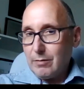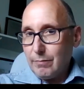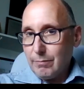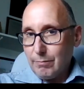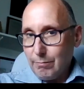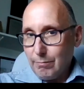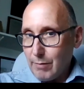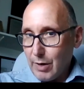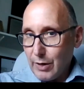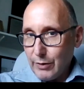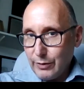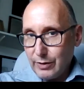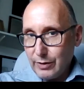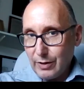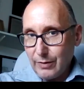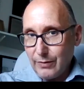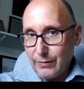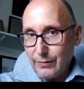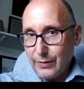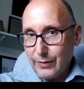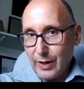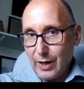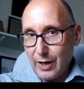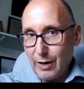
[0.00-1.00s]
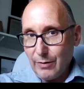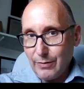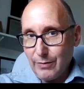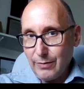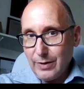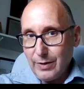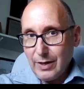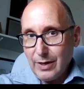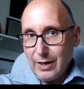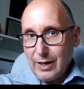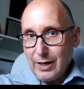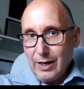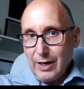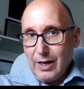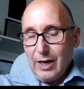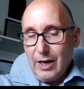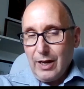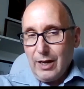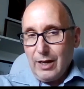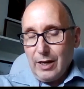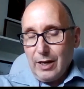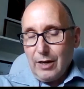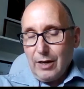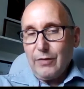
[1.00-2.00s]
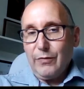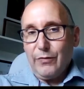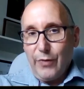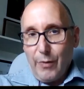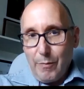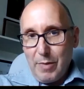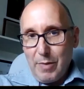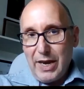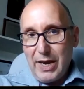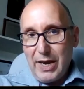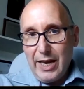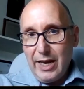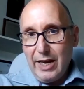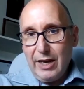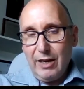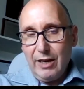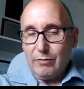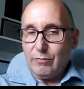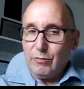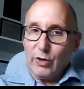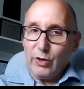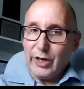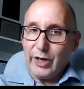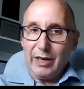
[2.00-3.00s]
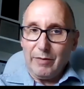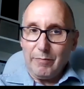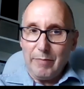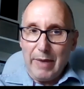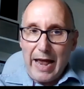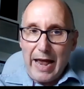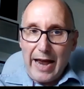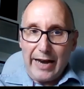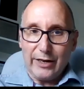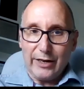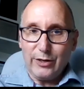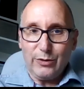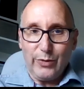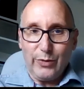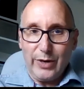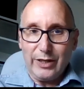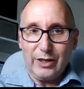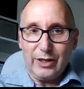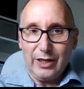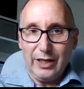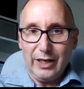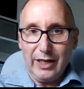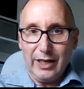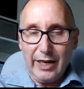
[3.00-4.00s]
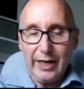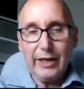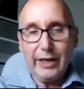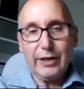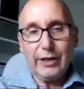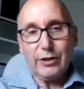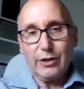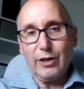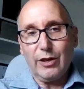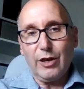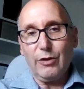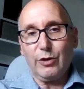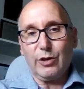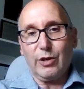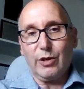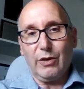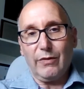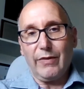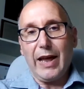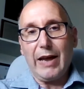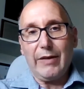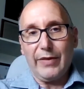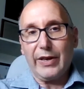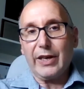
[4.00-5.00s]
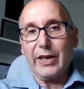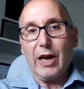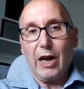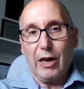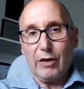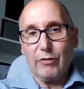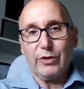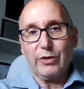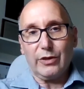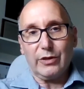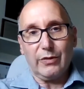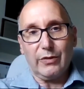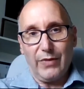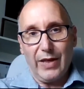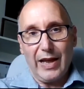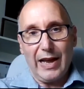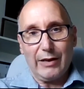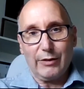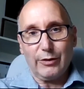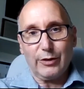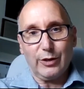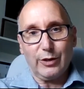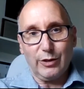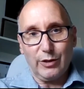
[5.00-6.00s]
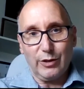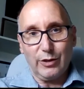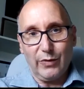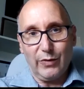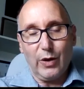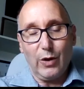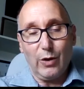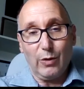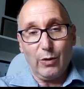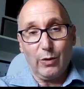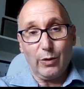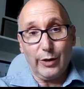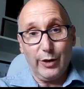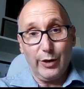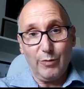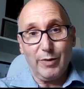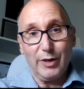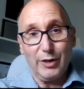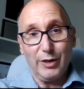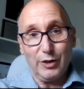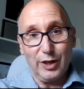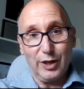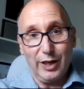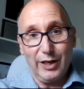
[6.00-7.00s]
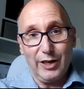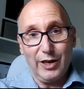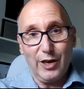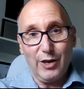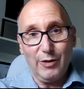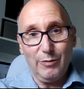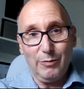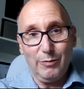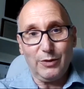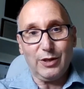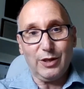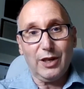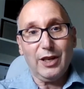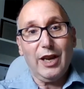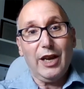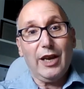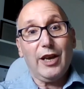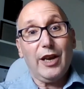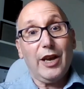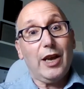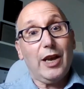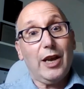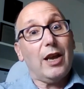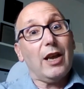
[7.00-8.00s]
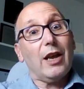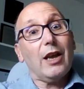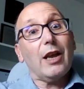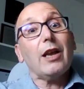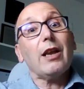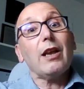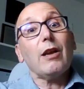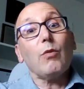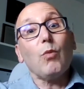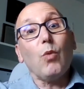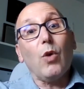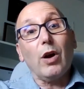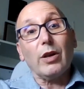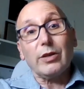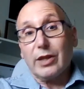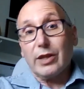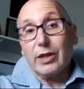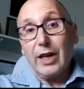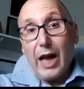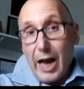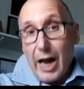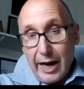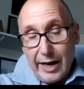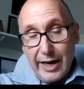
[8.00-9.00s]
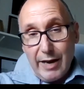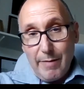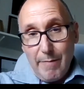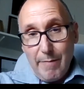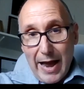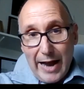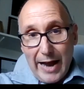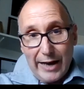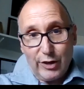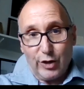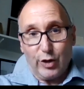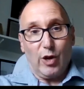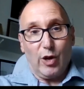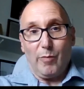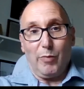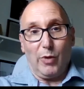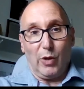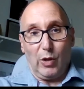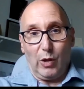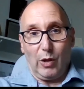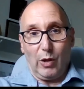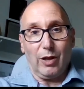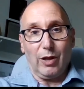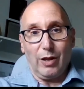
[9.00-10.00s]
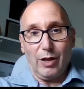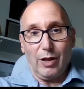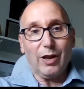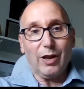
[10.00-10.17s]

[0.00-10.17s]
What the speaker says: Most of, you know, for me, looking back 20 years, the notion of having hundreds of thousands of whole human genomes was an unimaginable